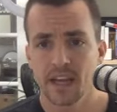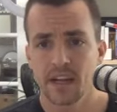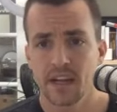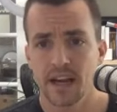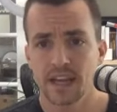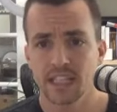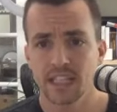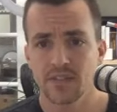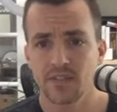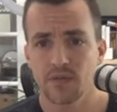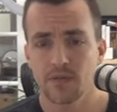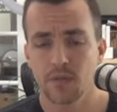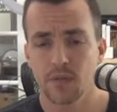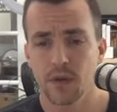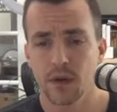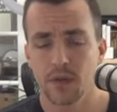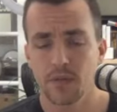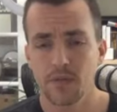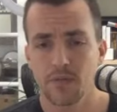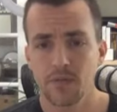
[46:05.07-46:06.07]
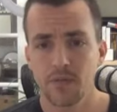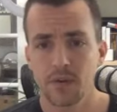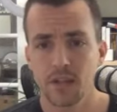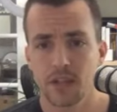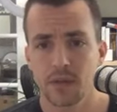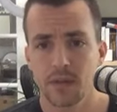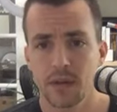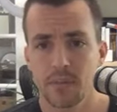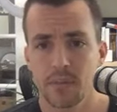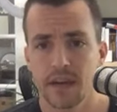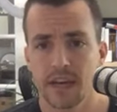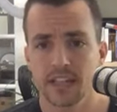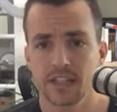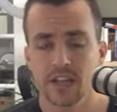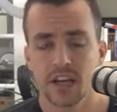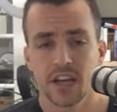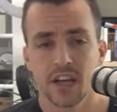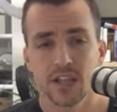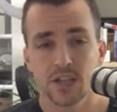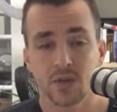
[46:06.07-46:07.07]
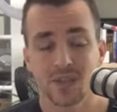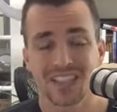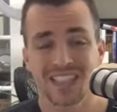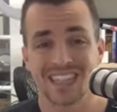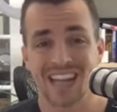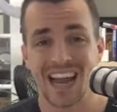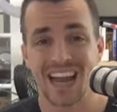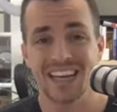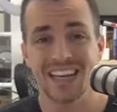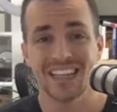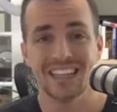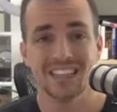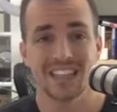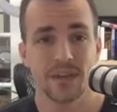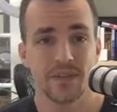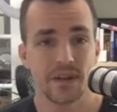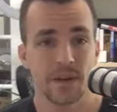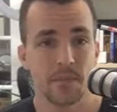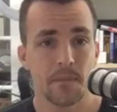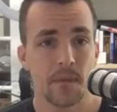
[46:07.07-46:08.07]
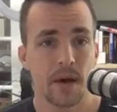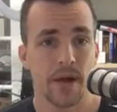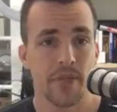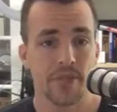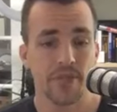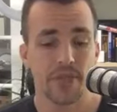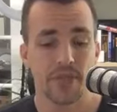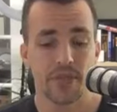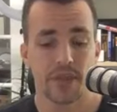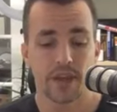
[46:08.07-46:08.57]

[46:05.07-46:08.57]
97 per month for unlimited page. So it's 97 a month